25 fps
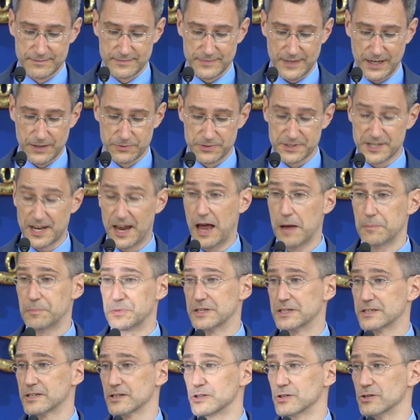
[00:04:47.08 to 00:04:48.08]
I was
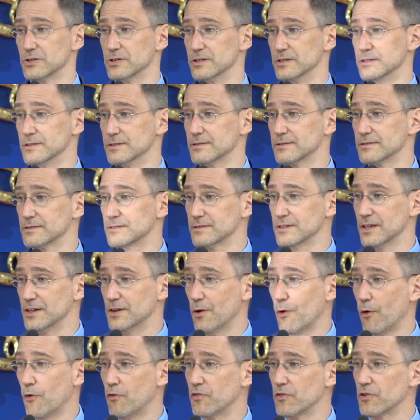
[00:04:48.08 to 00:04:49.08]
happy to learn
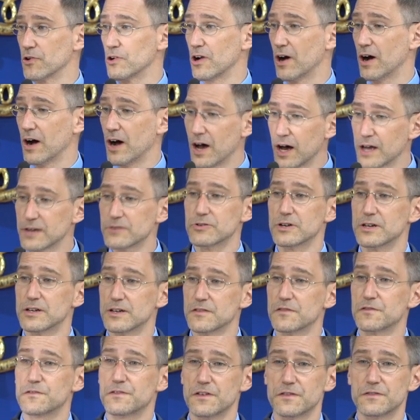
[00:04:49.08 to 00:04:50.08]
that over
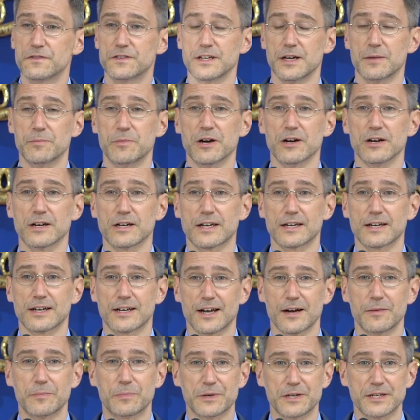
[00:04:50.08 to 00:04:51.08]
150 American
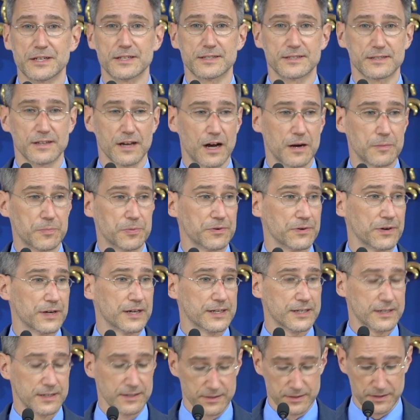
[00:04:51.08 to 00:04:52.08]
companies
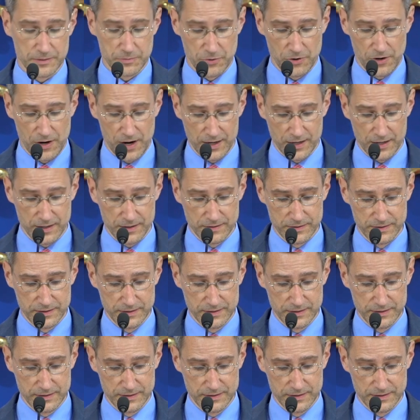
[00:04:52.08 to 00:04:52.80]
operate here in Morocco.